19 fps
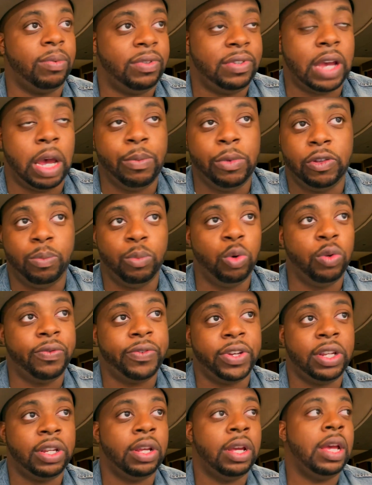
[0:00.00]
Time is
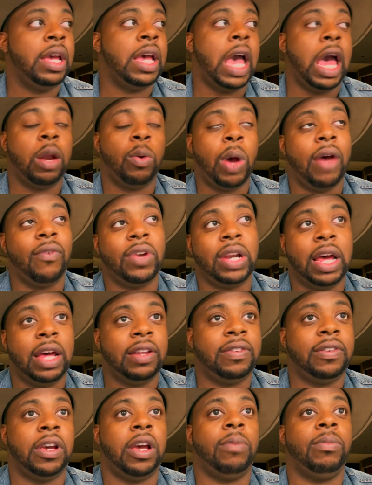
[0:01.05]
moving. I don't have a lot of
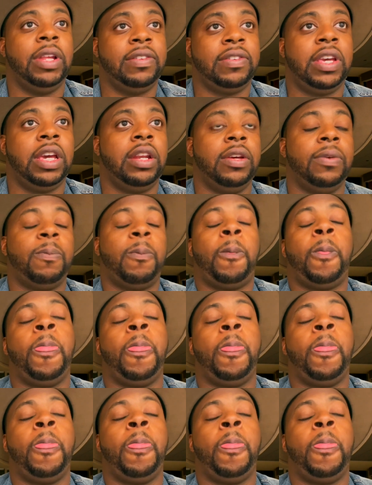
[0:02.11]
time. Let's get it.